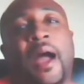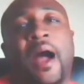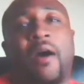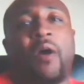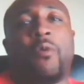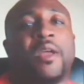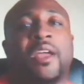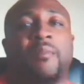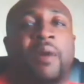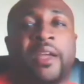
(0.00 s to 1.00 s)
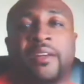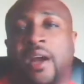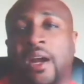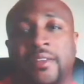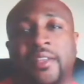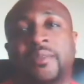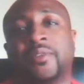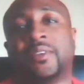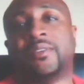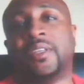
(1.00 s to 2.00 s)
I want to help my entire team
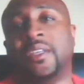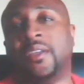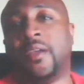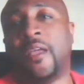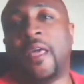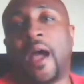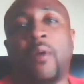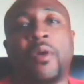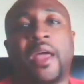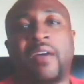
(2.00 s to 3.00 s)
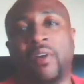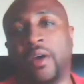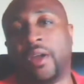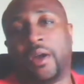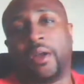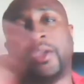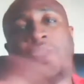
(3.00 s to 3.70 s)
succeed. I want to have a